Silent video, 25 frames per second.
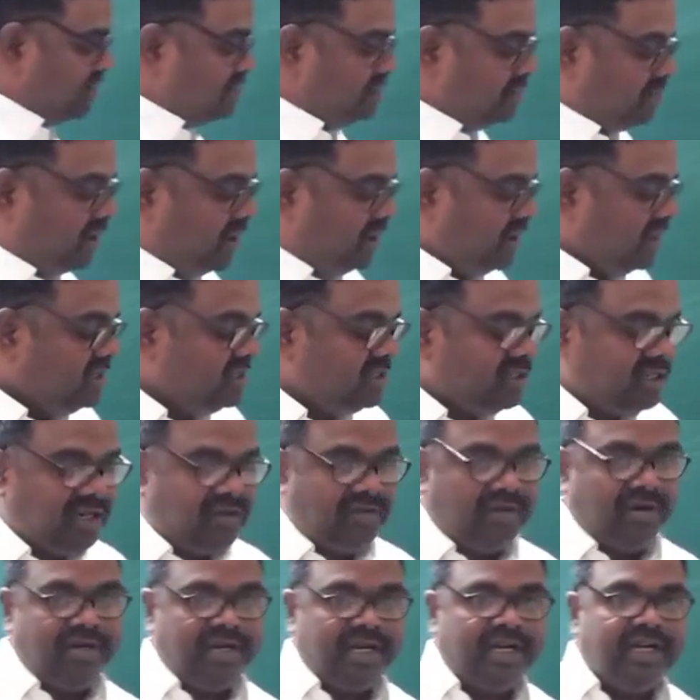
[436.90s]
importance in
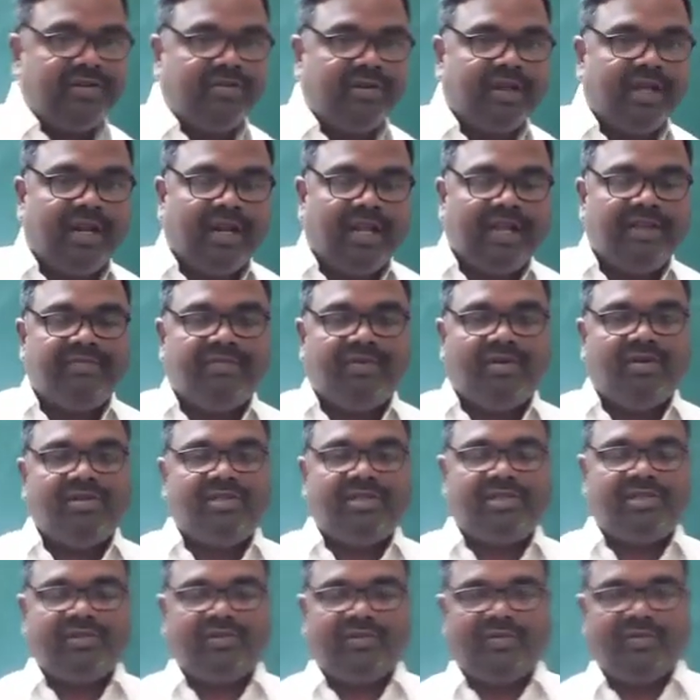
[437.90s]
our day-to-day life
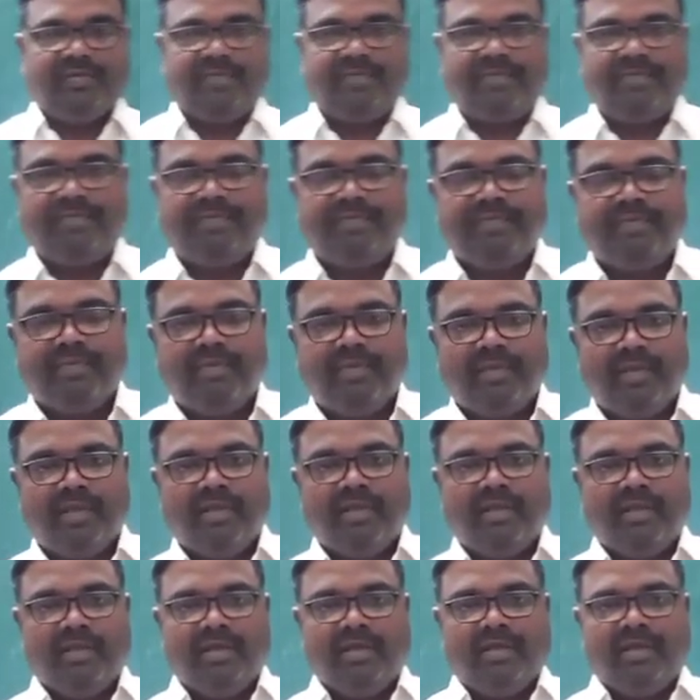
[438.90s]
also.
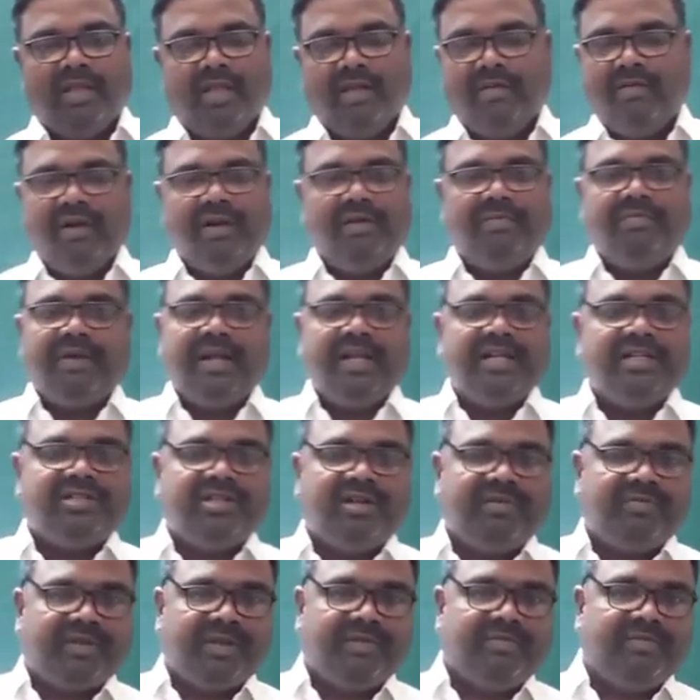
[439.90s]
Every branch
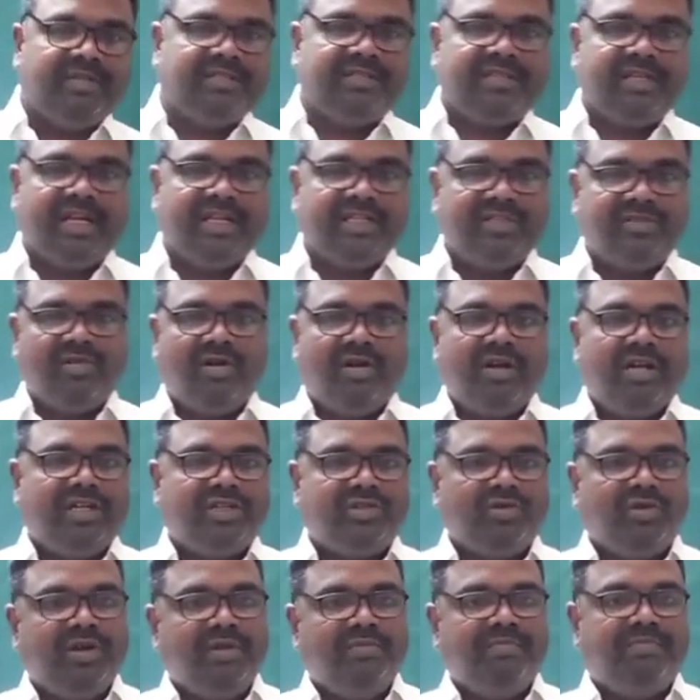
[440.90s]
of chemistry has got
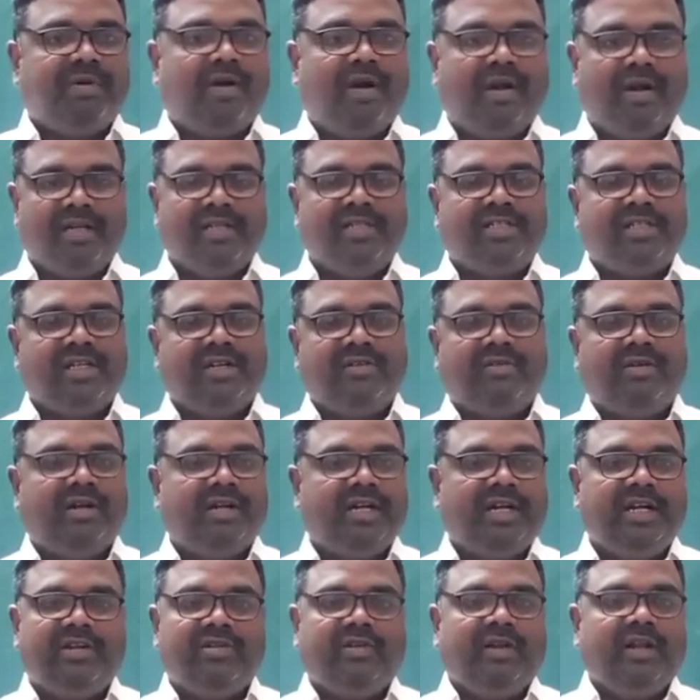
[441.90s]
its own importance in our
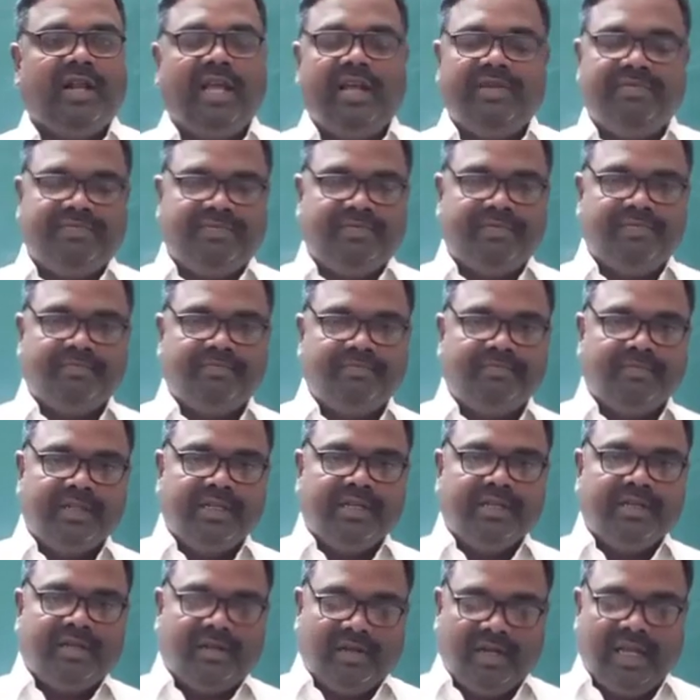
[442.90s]
day-to-day life.
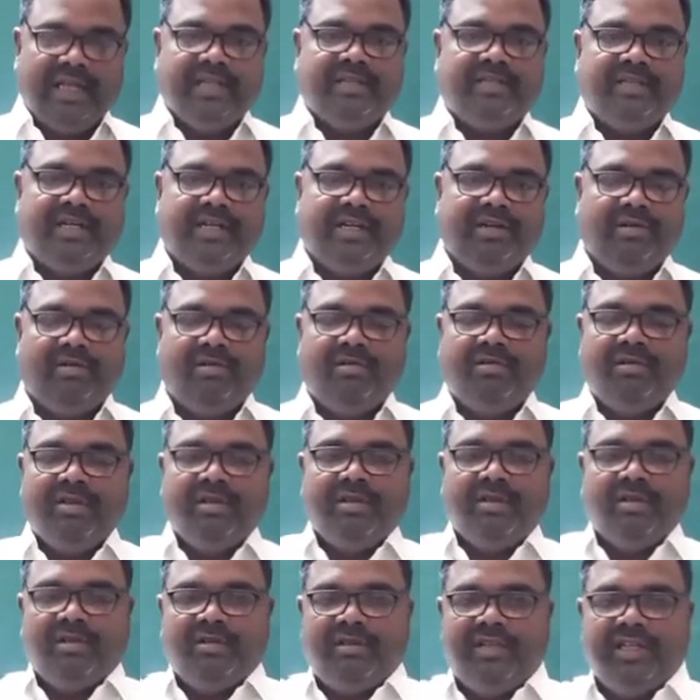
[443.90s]
Like that,
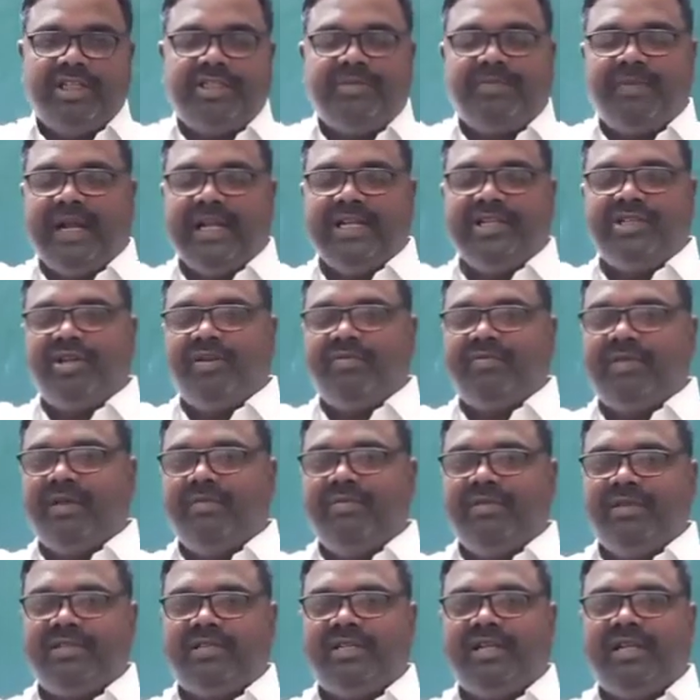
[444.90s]
this branch of
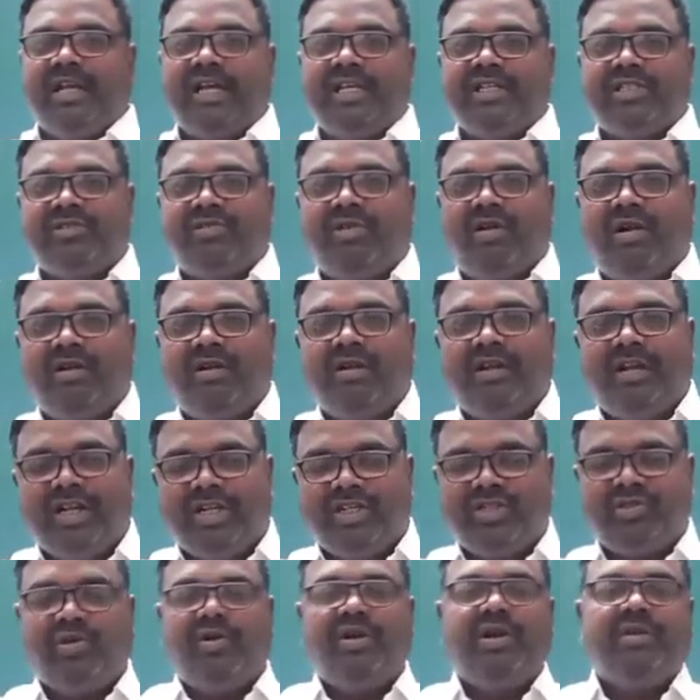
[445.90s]
chemistry has got
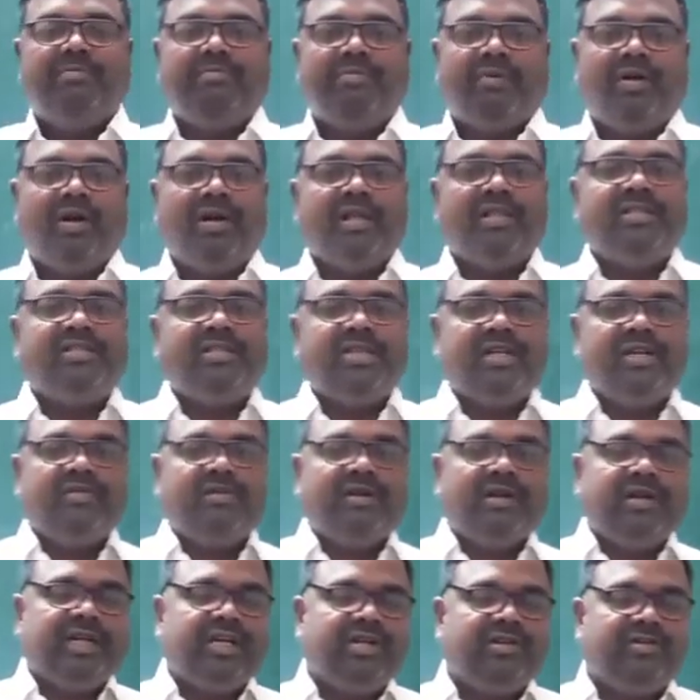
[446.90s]
its own importance in
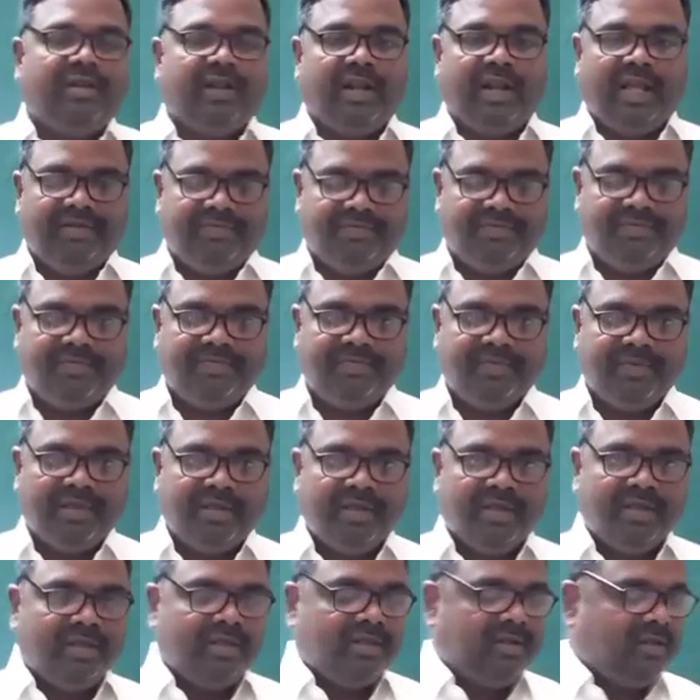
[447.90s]
our day-to-day life.
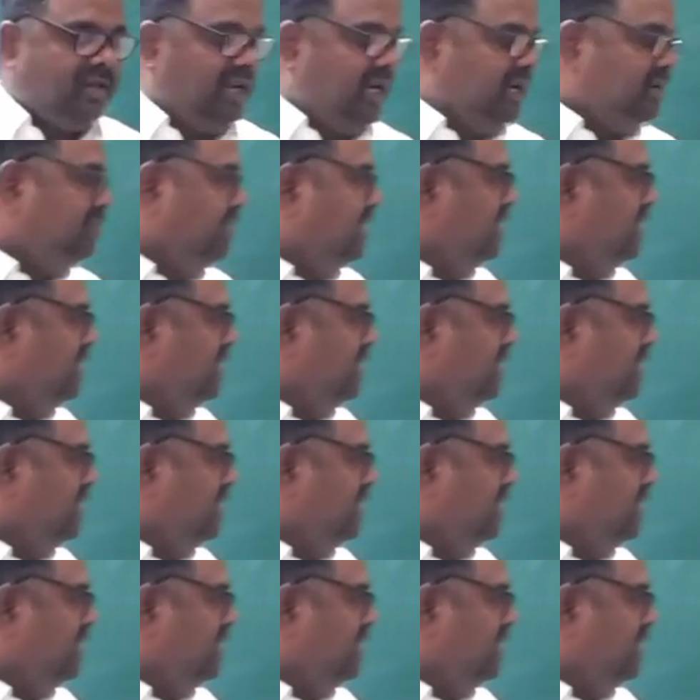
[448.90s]
Let